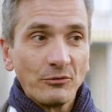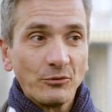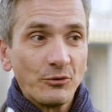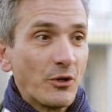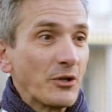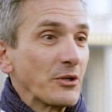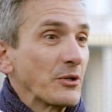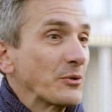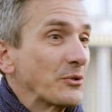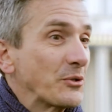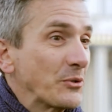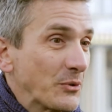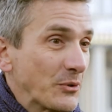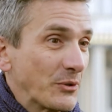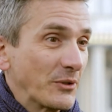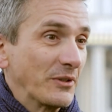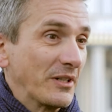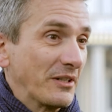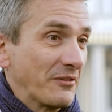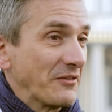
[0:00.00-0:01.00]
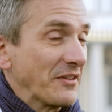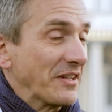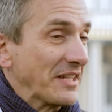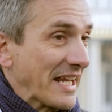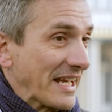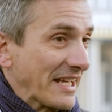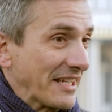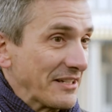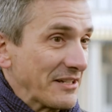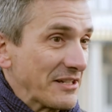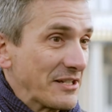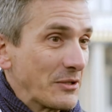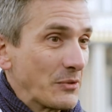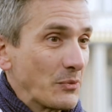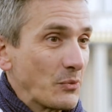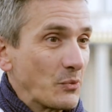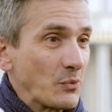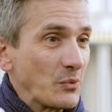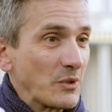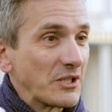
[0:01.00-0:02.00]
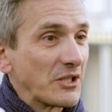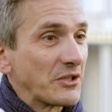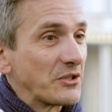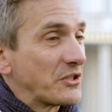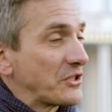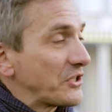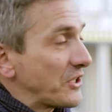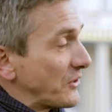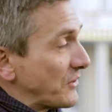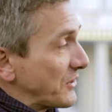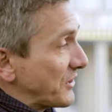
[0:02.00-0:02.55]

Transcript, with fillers: royal tour of the Netherlands. We're going to show